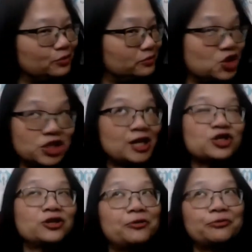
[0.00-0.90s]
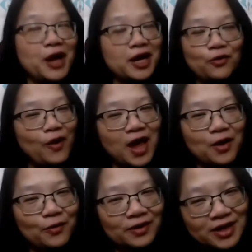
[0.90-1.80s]
should they do it right
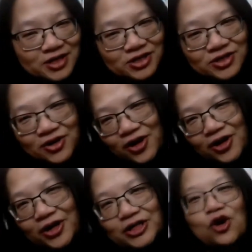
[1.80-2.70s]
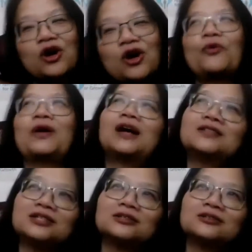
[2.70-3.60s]
away when they start, or
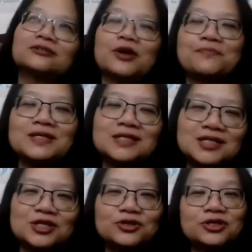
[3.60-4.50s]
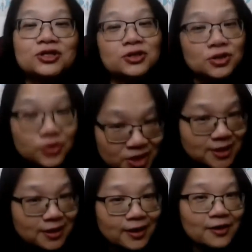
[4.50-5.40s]
until their business go to a
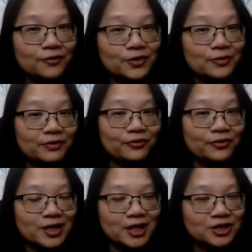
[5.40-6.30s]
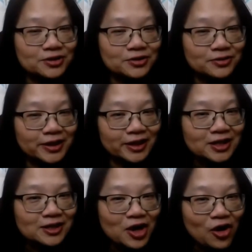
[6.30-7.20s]
certain level before they do it?
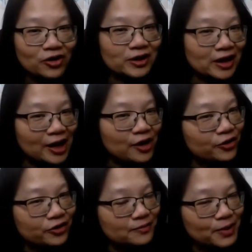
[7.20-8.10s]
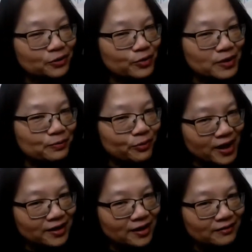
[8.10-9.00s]
And I heard about
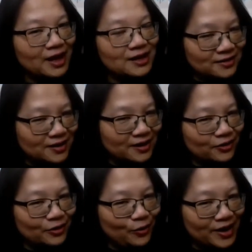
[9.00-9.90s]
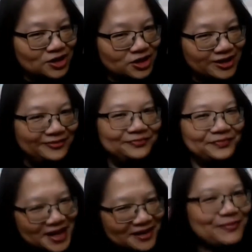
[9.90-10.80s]
rebranding. That's another
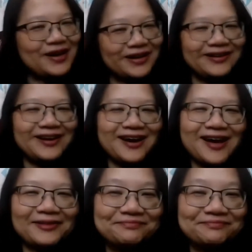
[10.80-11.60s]
question. But tell